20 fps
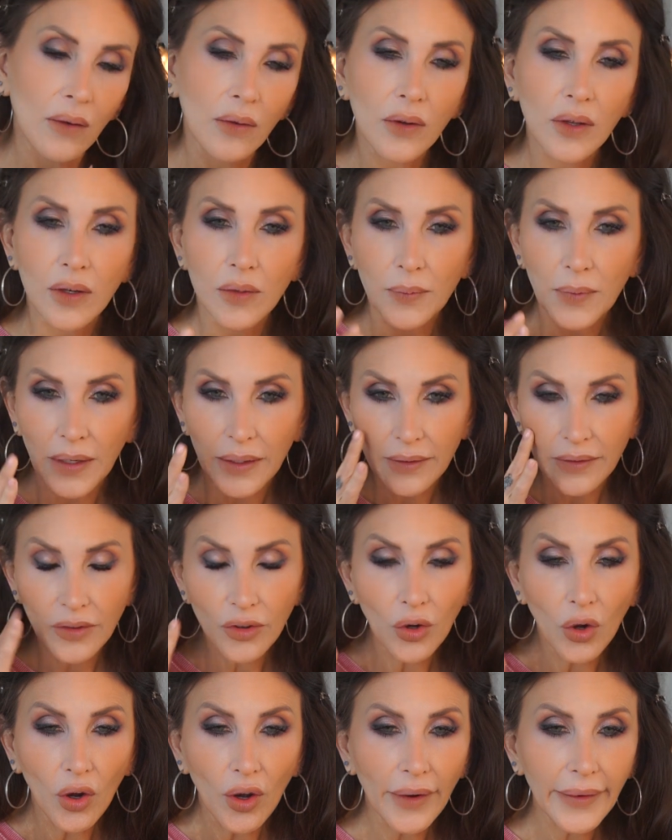I'm going to make
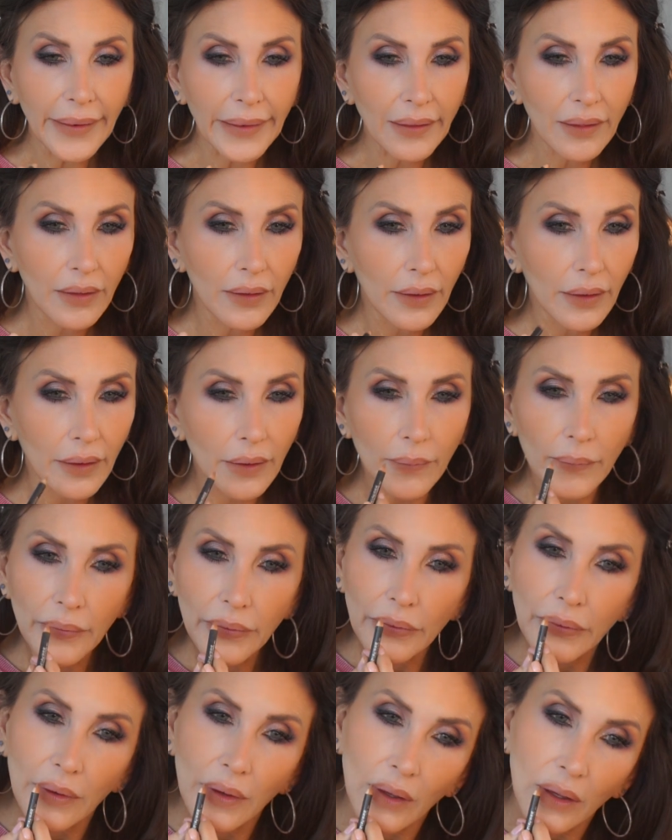naughty
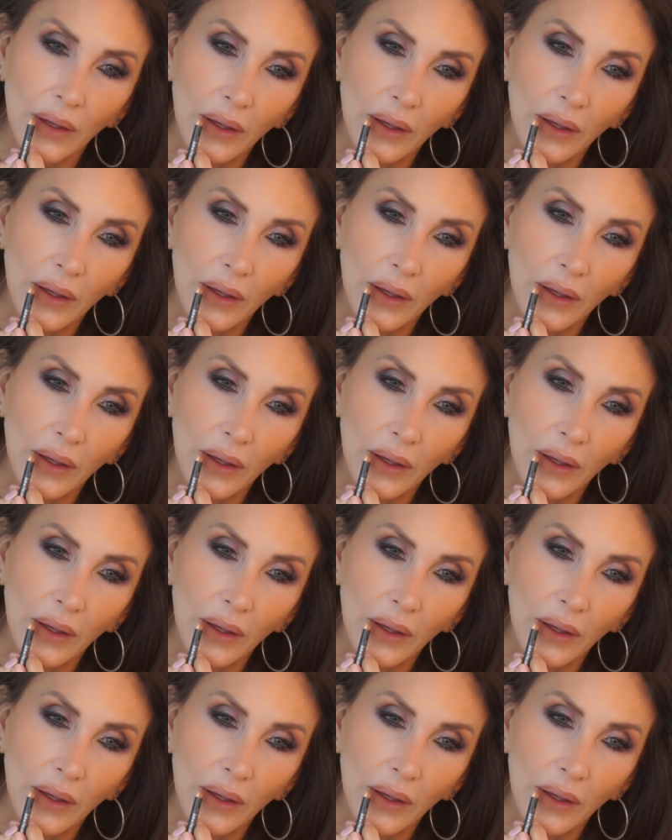lips.